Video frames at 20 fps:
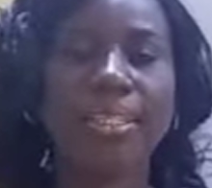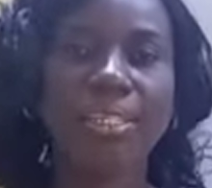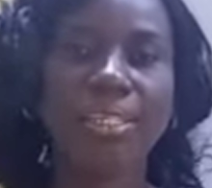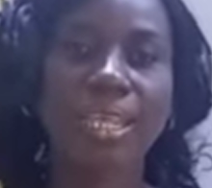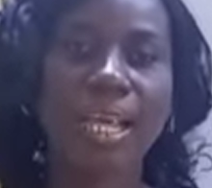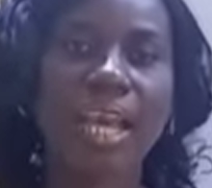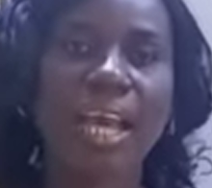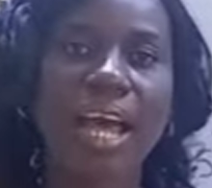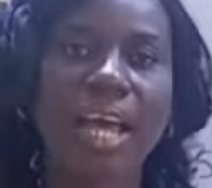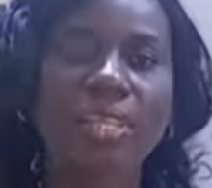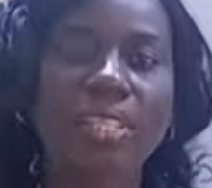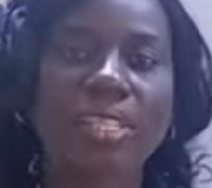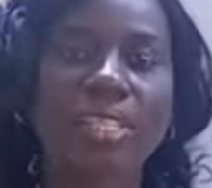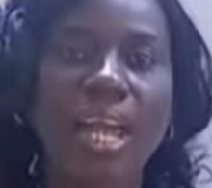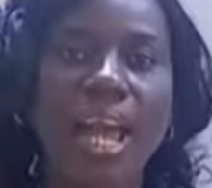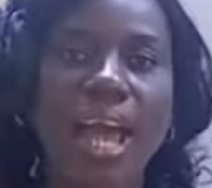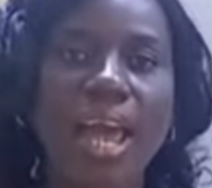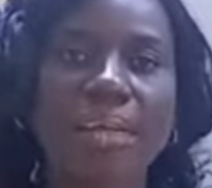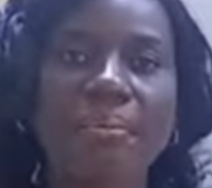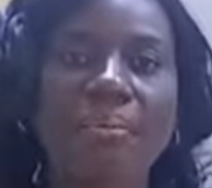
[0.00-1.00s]
take out
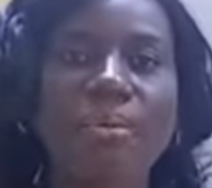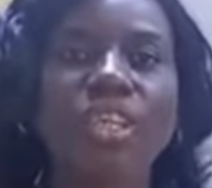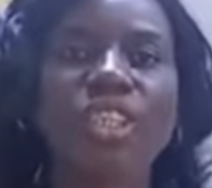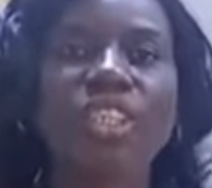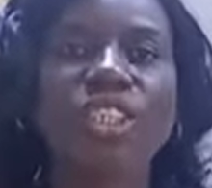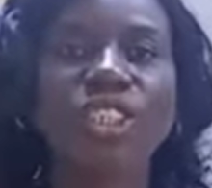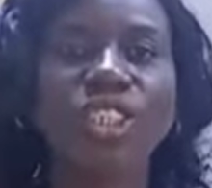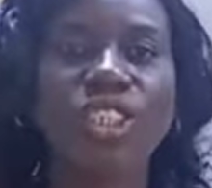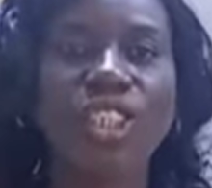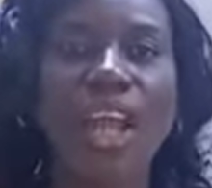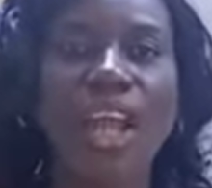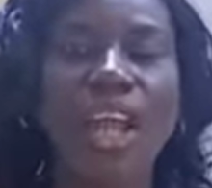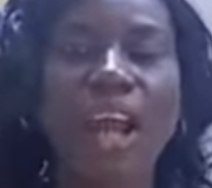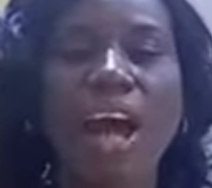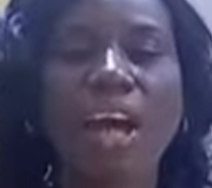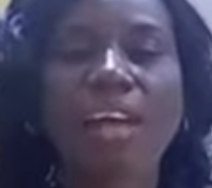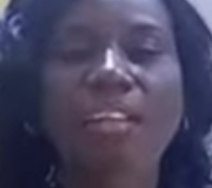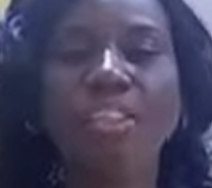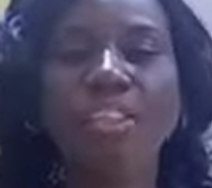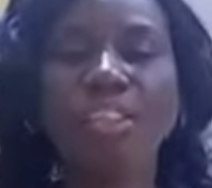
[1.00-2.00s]
time, check
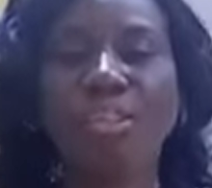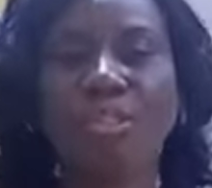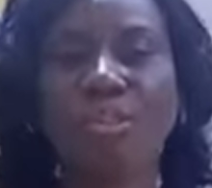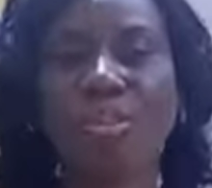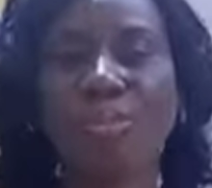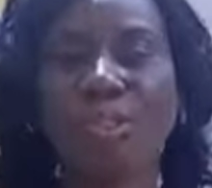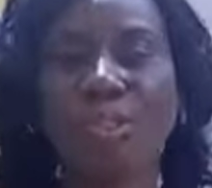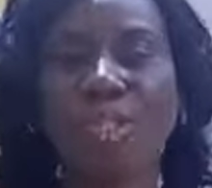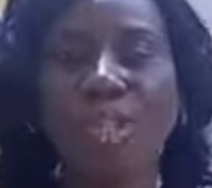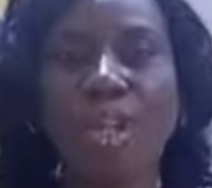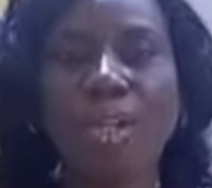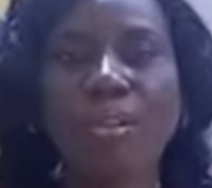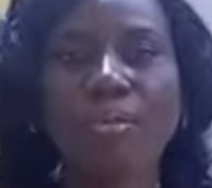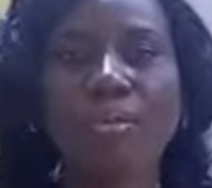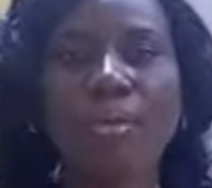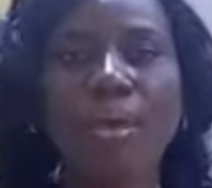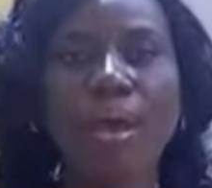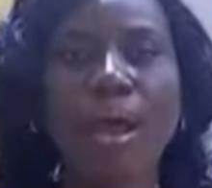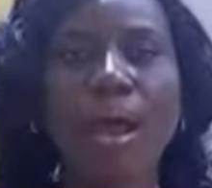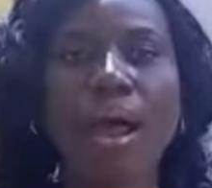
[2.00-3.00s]
our description,
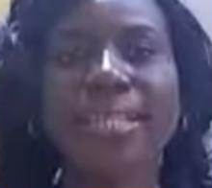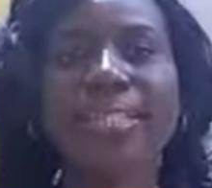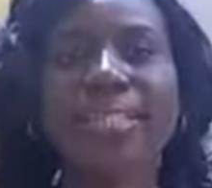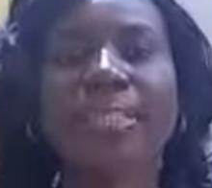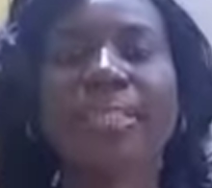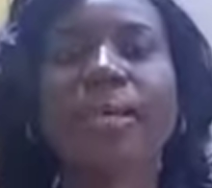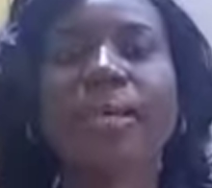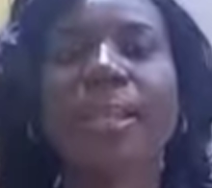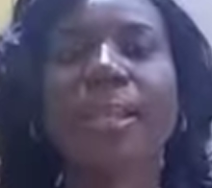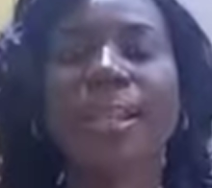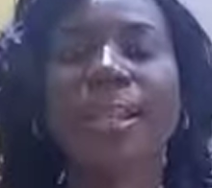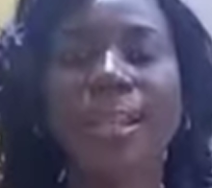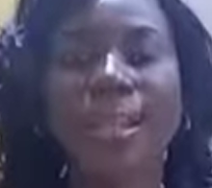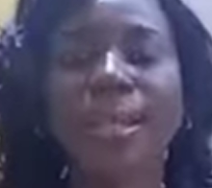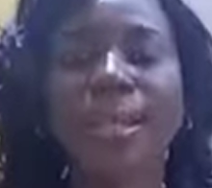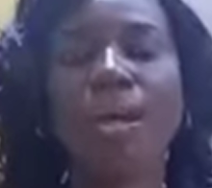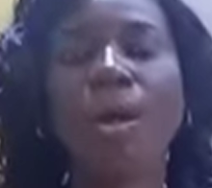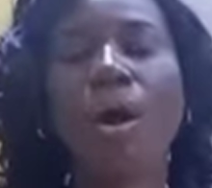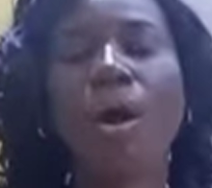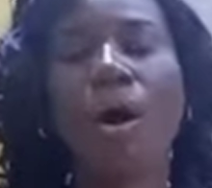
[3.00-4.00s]
and
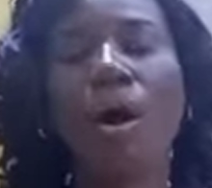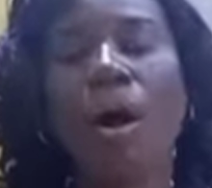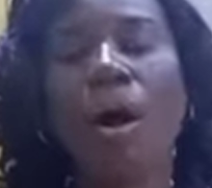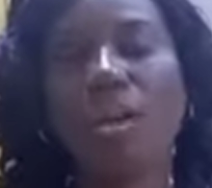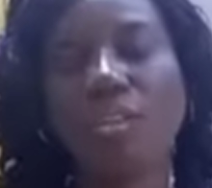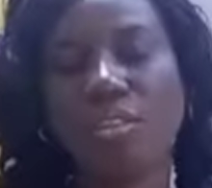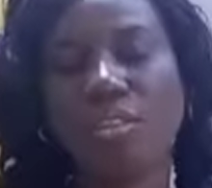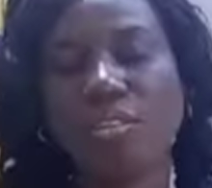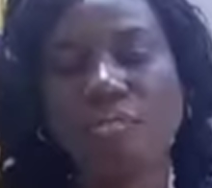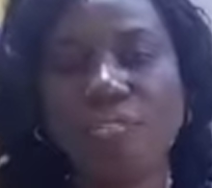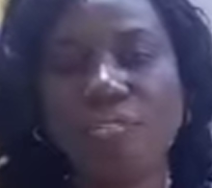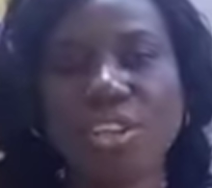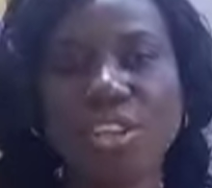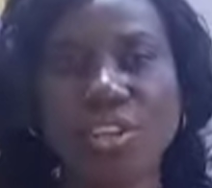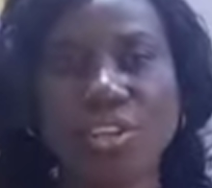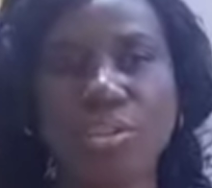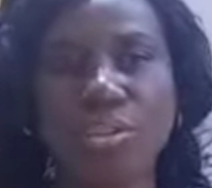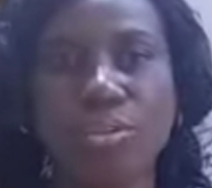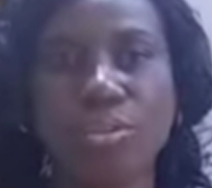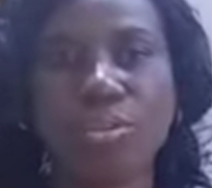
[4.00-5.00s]
click on the
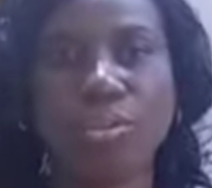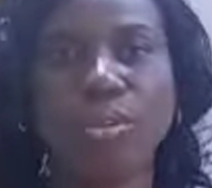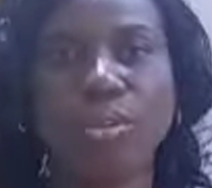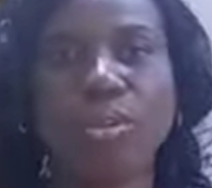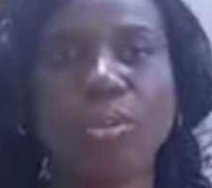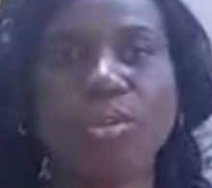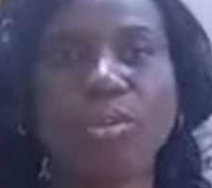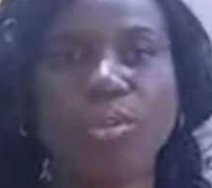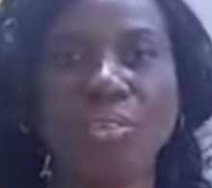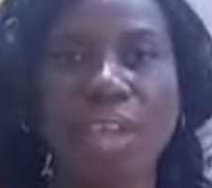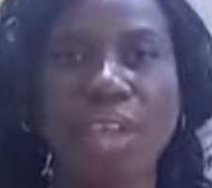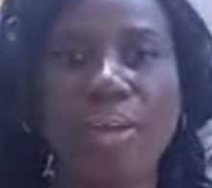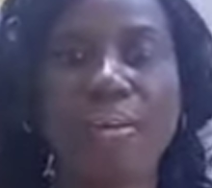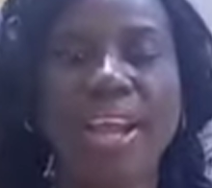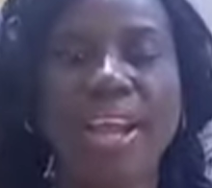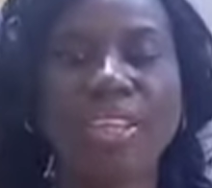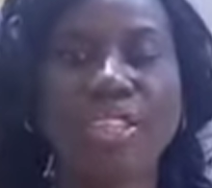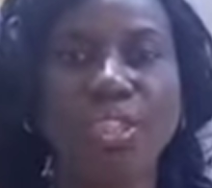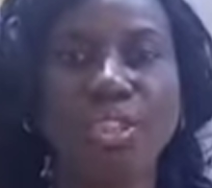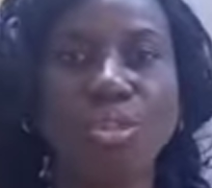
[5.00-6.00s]
video to
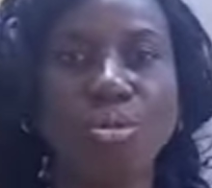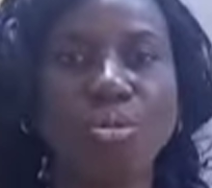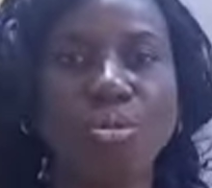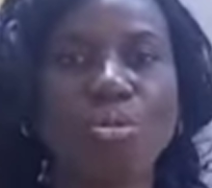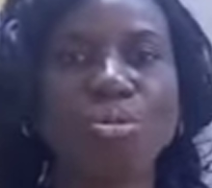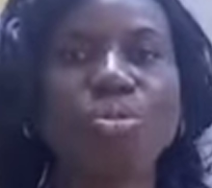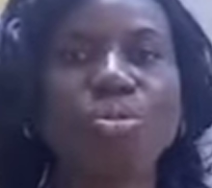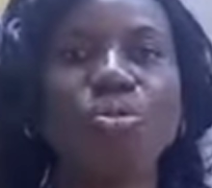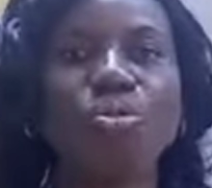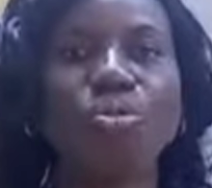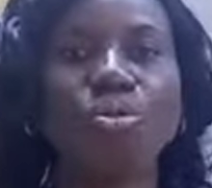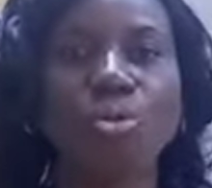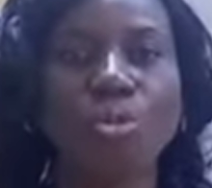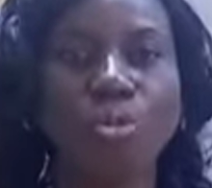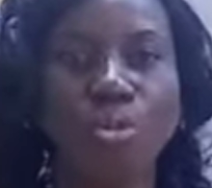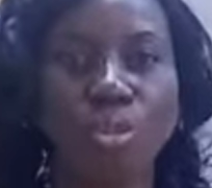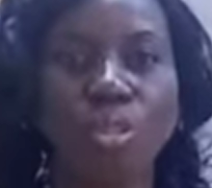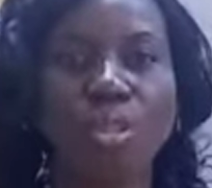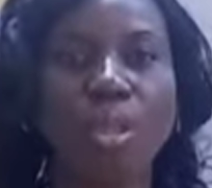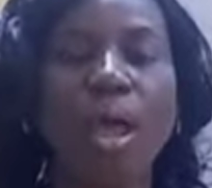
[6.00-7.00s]
direct you
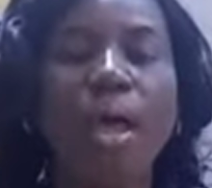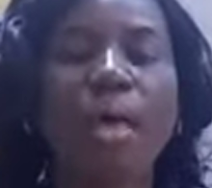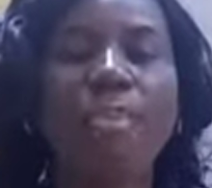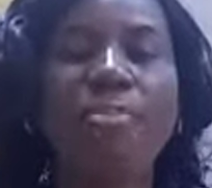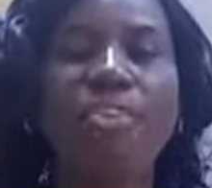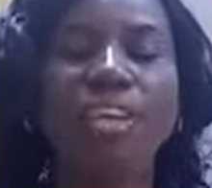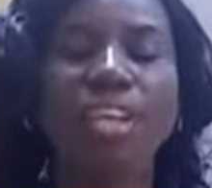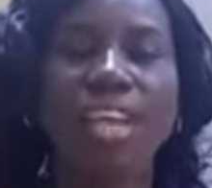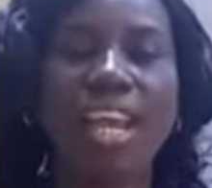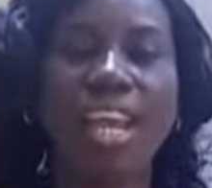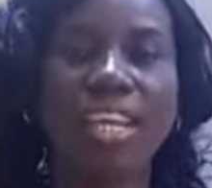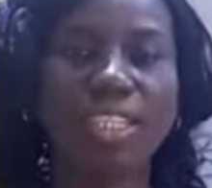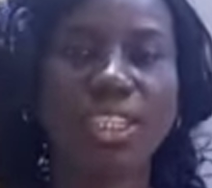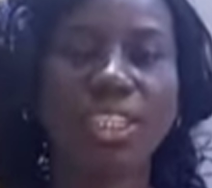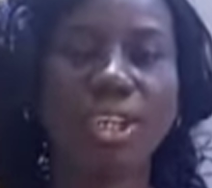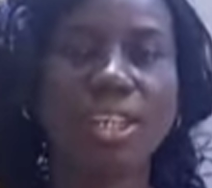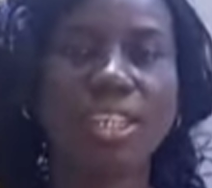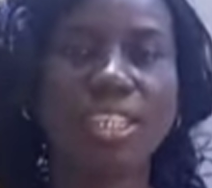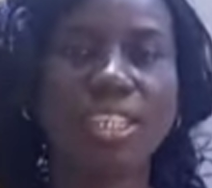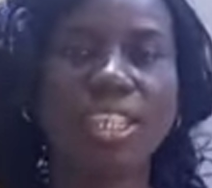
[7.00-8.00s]
to the
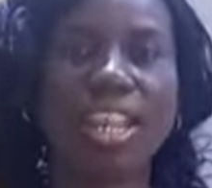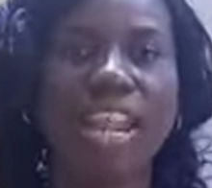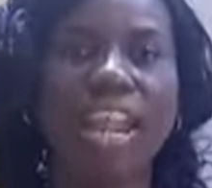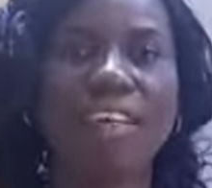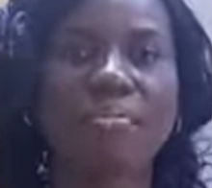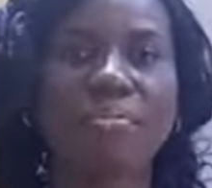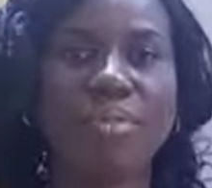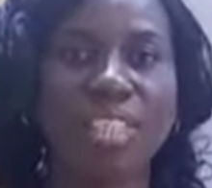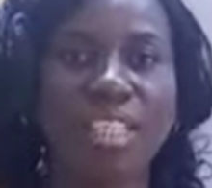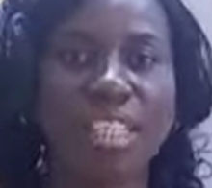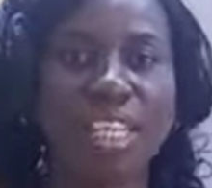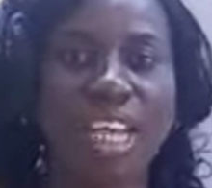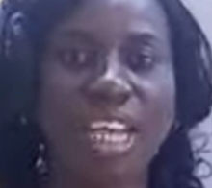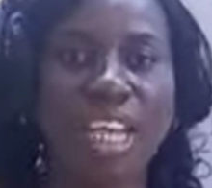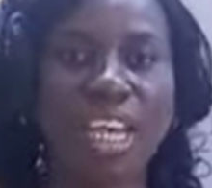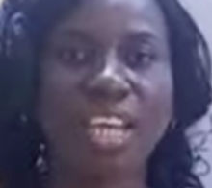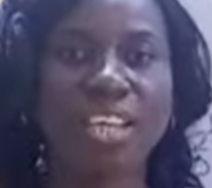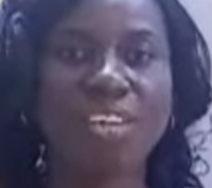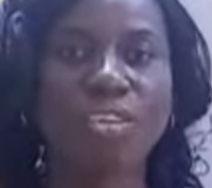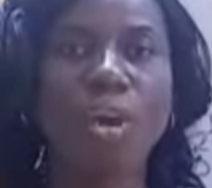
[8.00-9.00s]
lectures that have been
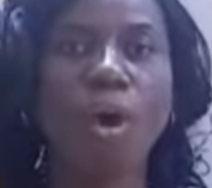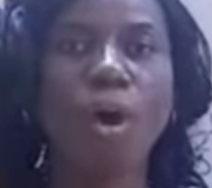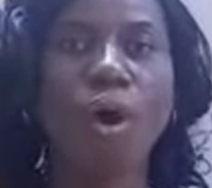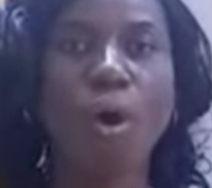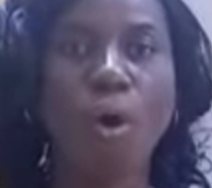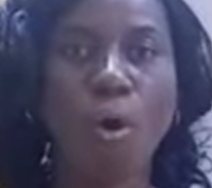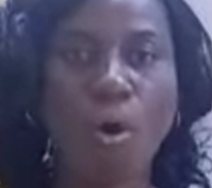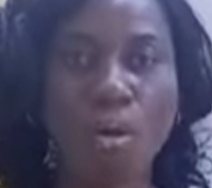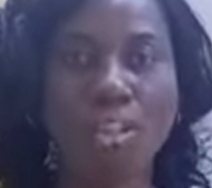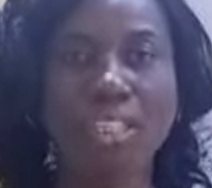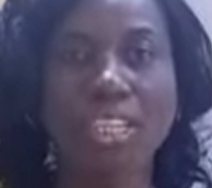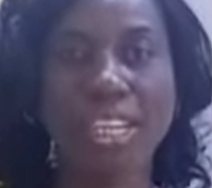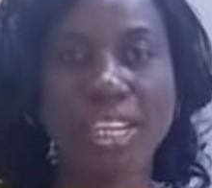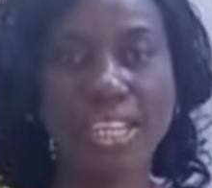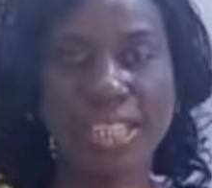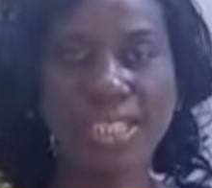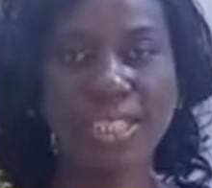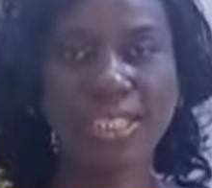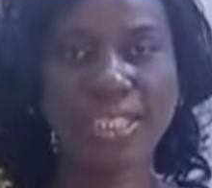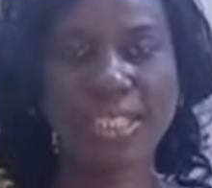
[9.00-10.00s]
taken on
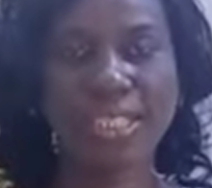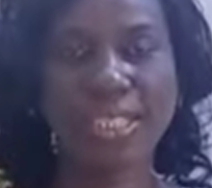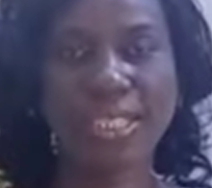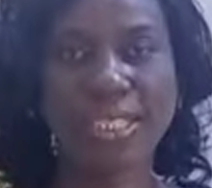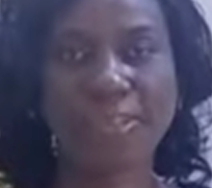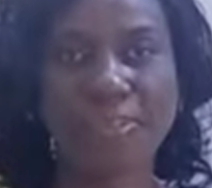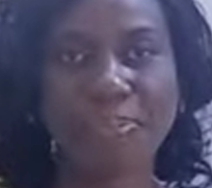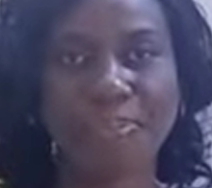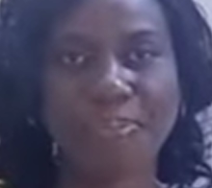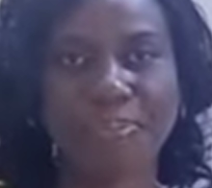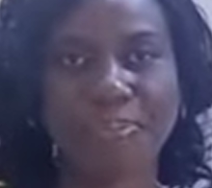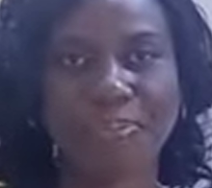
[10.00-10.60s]
indices.